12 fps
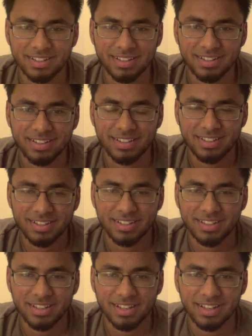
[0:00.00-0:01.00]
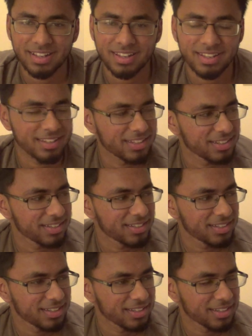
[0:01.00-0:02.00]

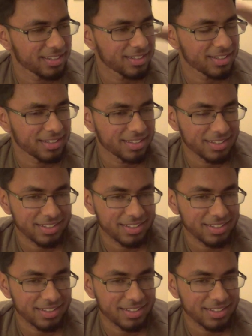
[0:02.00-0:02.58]
[no speech]